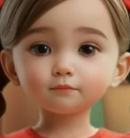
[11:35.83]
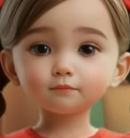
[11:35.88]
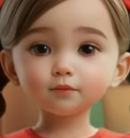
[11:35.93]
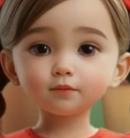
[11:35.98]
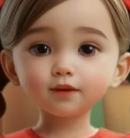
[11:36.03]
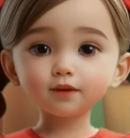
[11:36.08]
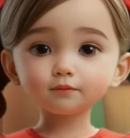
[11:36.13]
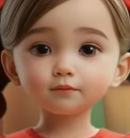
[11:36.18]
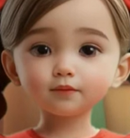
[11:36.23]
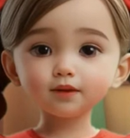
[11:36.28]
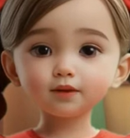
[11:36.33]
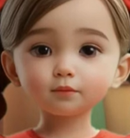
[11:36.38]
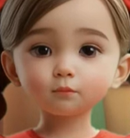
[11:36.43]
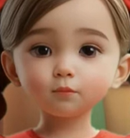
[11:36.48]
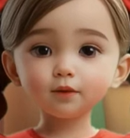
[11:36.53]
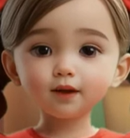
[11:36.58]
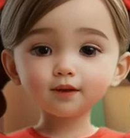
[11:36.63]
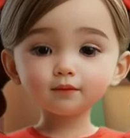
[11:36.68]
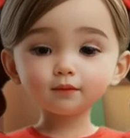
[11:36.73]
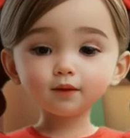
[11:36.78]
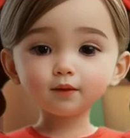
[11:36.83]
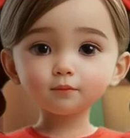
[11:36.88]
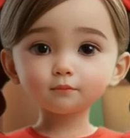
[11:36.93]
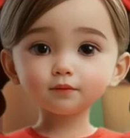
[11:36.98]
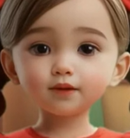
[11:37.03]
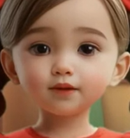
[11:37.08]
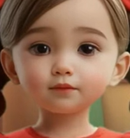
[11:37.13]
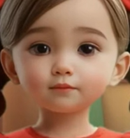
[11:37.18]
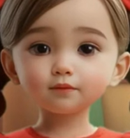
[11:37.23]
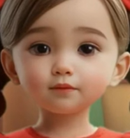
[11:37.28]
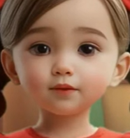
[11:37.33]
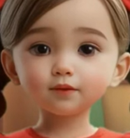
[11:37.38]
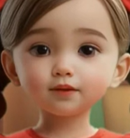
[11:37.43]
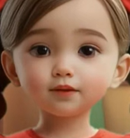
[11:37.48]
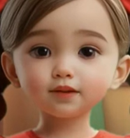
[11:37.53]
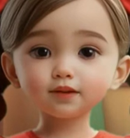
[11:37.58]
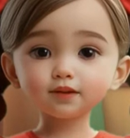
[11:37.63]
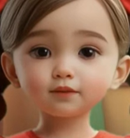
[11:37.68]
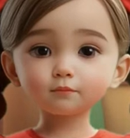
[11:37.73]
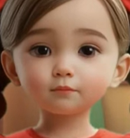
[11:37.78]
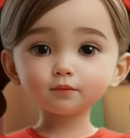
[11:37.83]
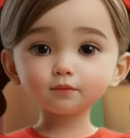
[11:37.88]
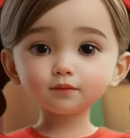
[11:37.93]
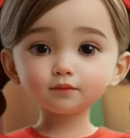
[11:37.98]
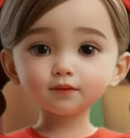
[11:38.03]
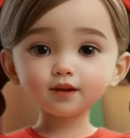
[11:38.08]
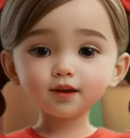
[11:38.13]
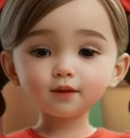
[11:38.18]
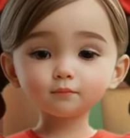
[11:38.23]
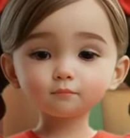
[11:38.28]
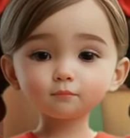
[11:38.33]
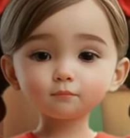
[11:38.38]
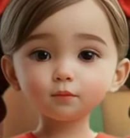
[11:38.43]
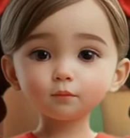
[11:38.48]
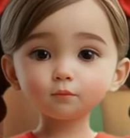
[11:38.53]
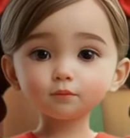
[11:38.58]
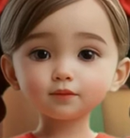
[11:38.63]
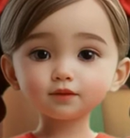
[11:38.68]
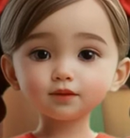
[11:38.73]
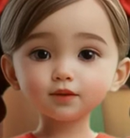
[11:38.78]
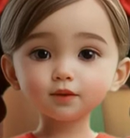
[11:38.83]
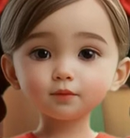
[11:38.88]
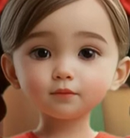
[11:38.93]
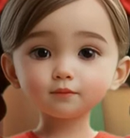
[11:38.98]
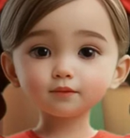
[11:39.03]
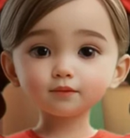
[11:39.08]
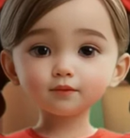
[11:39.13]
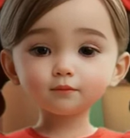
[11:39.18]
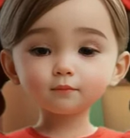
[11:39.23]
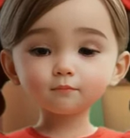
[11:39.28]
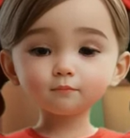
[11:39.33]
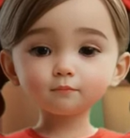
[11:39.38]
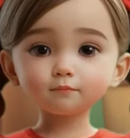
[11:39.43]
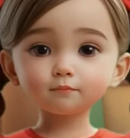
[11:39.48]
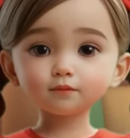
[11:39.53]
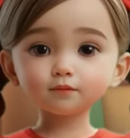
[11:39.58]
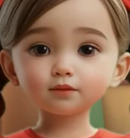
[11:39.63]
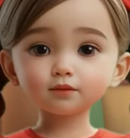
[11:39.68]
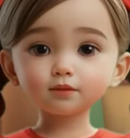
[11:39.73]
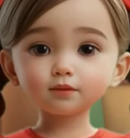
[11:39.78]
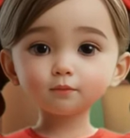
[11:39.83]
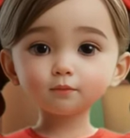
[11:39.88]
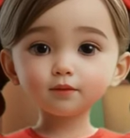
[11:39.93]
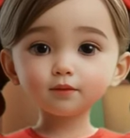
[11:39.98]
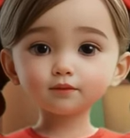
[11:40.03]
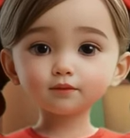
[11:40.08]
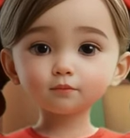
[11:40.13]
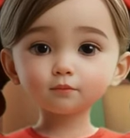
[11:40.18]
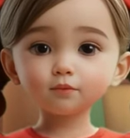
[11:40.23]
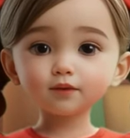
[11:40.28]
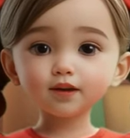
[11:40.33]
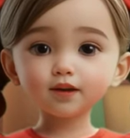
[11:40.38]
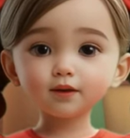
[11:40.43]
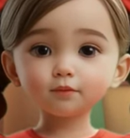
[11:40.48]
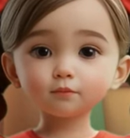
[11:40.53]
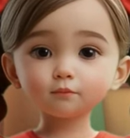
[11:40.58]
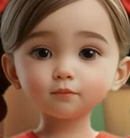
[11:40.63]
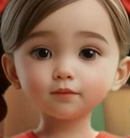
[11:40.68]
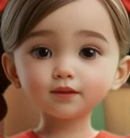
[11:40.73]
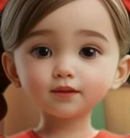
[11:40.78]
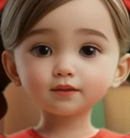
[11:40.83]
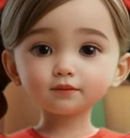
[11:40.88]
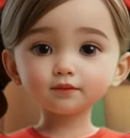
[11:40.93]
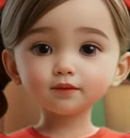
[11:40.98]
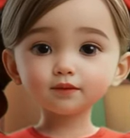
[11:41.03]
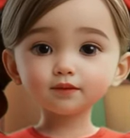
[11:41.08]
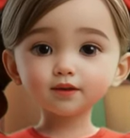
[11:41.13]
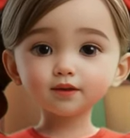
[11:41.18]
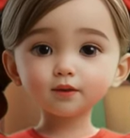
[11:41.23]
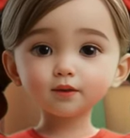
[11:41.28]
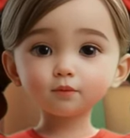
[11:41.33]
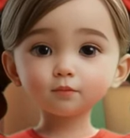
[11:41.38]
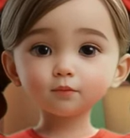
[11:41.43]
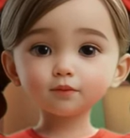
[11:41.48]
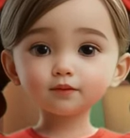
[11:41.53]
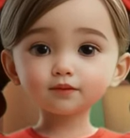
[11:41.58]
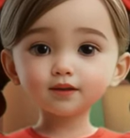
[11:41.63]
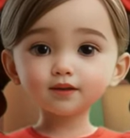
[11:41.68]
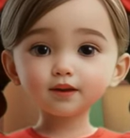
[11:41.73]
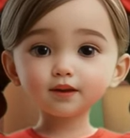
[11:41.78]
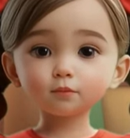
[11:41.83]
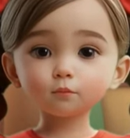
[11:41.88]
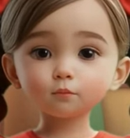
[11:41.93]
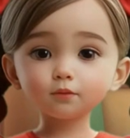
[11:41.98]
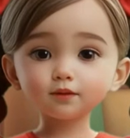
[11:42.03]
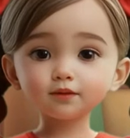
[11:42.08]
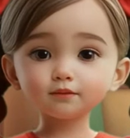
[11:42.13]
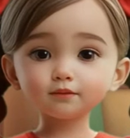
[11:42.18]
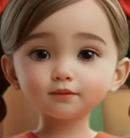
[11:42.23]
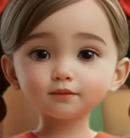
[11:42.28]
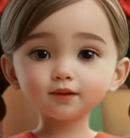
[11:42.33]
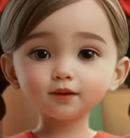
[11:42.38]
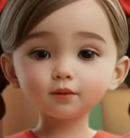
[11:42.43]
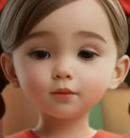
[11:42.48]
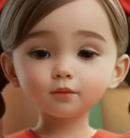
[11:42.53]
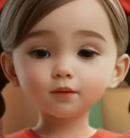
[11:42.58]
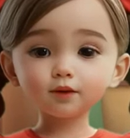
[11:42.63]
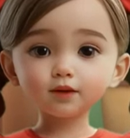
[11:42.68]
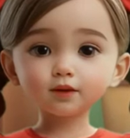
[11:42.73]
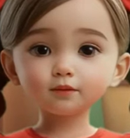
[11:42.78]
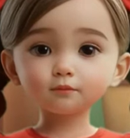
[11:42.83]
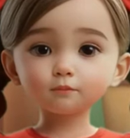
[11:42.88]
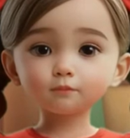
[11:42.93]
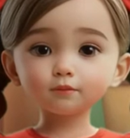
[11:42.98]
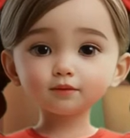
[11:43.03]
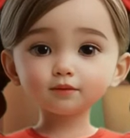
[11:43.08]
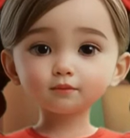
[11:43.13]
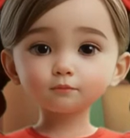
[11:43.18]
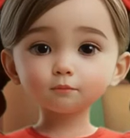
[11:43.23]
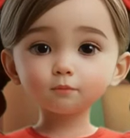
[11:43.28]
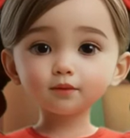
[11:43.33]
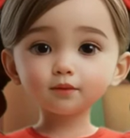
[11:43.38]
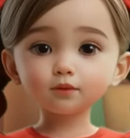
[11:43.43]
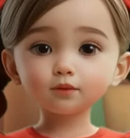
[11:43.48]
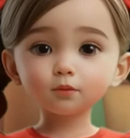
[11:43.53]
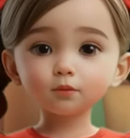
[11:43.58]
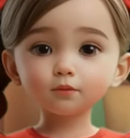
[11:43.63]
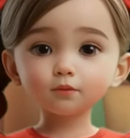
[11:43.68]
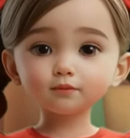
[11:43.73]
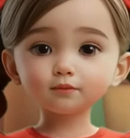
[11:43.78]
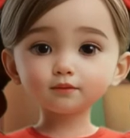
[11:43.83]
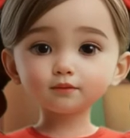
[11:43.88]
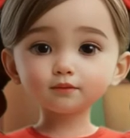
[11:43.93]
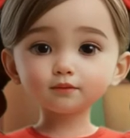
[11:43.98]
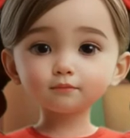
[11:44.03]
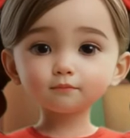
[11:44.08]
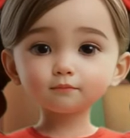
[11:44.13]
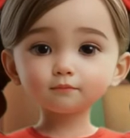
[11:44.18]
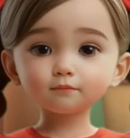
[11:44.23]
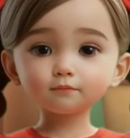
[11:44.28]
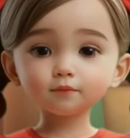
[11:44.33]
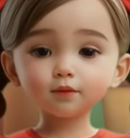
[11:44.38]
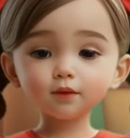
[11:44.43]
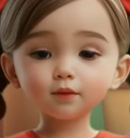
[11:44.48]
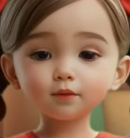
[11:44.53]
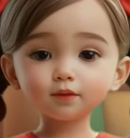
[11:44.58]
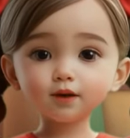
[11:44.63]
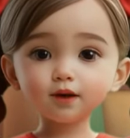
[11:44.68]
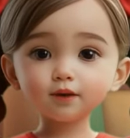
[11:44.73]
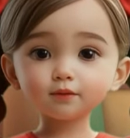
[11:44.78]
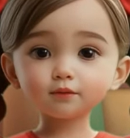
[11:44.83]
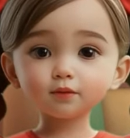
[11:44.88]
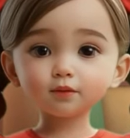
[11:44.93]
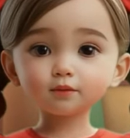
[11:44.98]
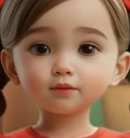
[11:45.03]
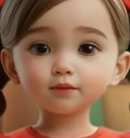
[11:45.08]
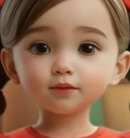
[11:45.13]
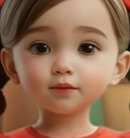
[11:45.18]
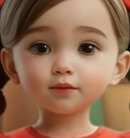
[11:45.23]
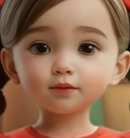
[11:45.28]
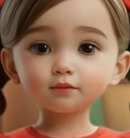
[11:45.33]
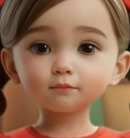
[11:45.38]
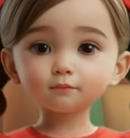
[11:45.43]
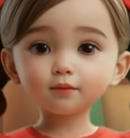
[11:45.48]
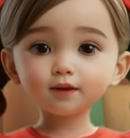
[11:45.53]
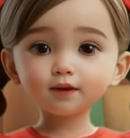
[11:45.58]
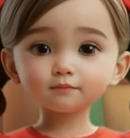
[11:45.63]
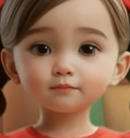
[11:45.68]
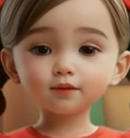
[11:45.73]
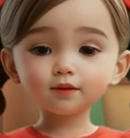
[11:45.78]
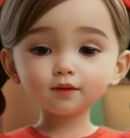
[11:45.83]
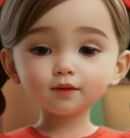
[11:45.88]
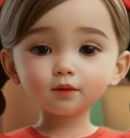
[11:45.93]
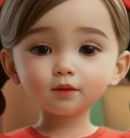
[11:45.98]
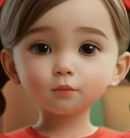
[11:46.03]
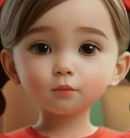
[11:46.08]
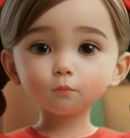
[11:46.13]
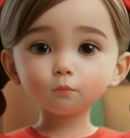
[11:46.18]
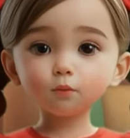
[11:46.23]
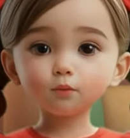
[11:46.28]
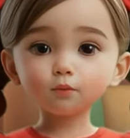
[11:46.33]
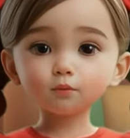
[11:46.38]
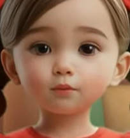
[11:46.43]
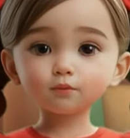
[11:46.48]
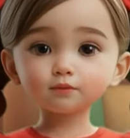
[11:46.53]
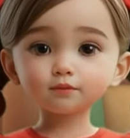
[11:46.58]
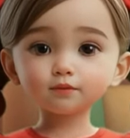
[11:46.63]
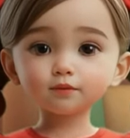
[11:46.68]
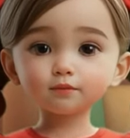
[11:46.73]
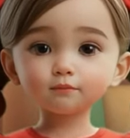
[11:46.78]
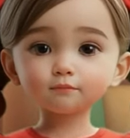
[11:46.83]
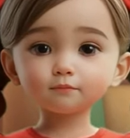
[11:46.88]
My big grandma bakes cookies with me every weekend. She lets me help mix the dough and decorate the cookies with sprinkles. Her cookies are the best in the world!